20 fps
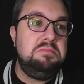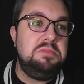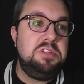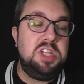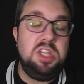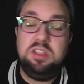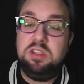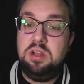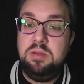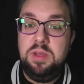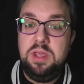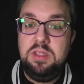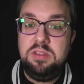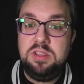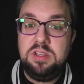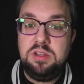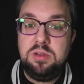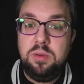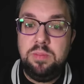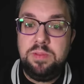she's going to be
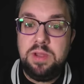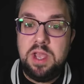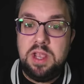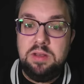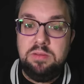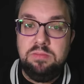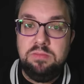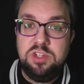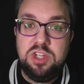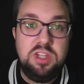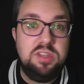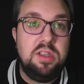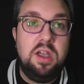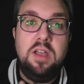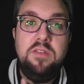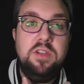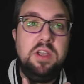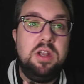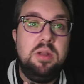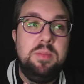easy to obtain. She's
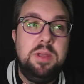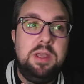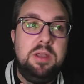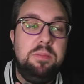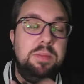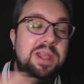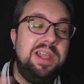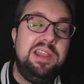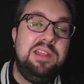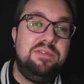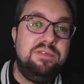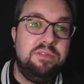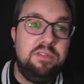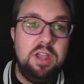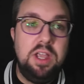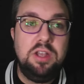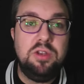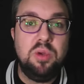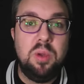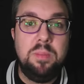either going to be completely
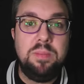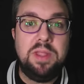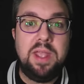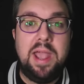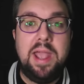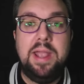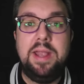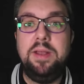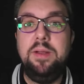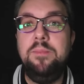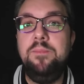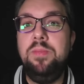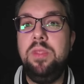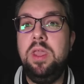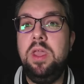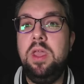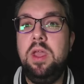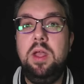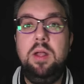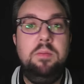free to obtain,
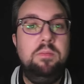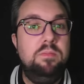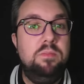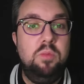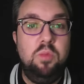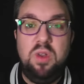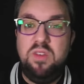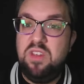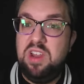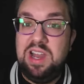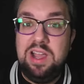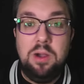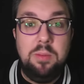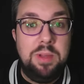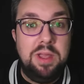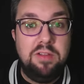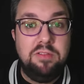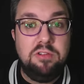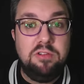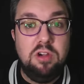with a little
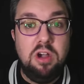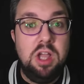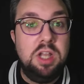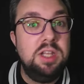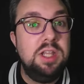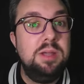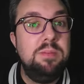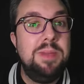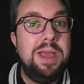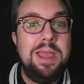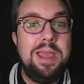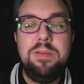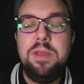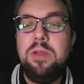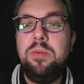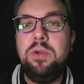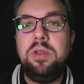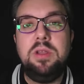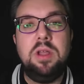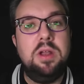bit of grinding
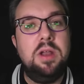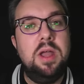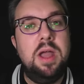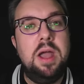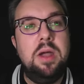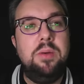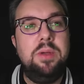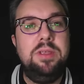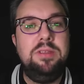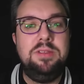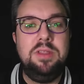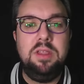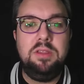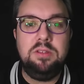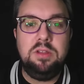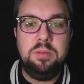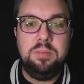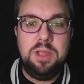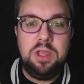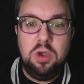maybe, we don't know how easy that's
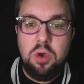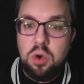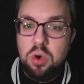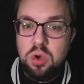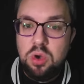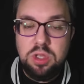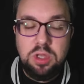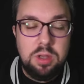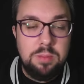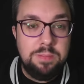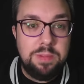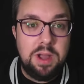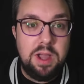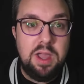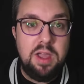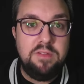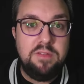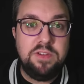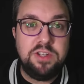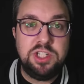going to be, or you can
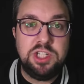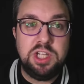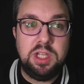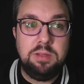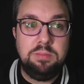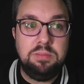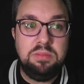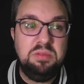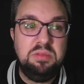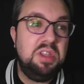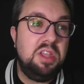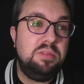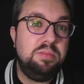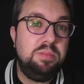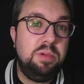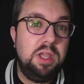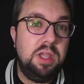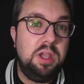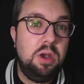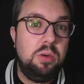buy her for cheap. So that's
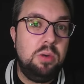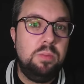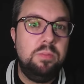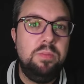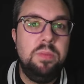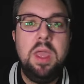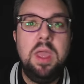pretty cool.